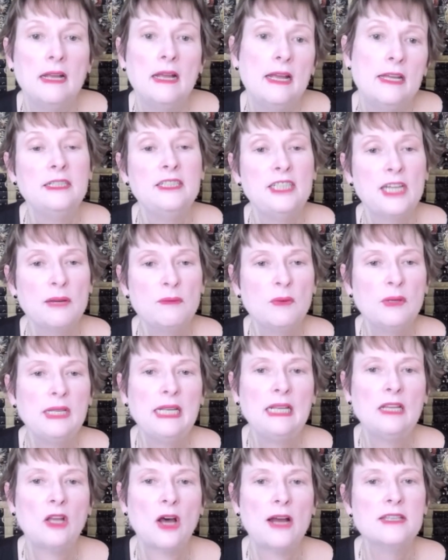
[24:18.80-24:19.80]
Generally,
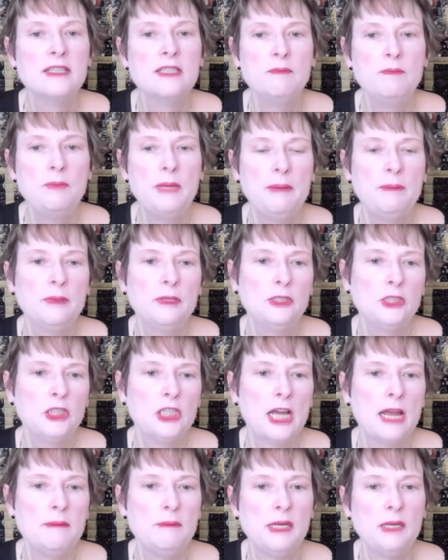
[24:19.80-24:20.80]
lots of people
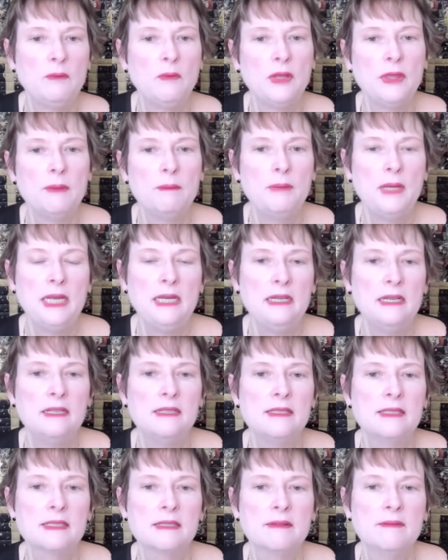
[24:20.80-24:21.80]
chime in with
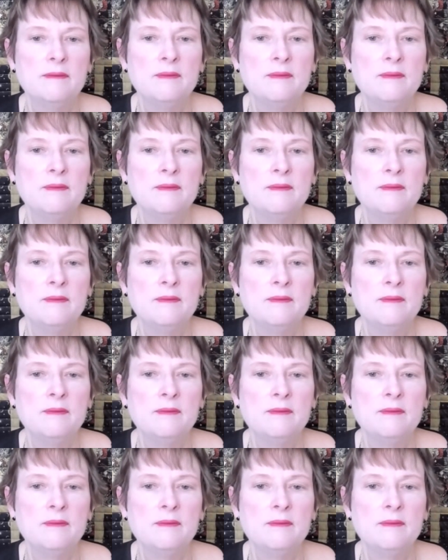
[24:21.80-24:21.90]
opinions.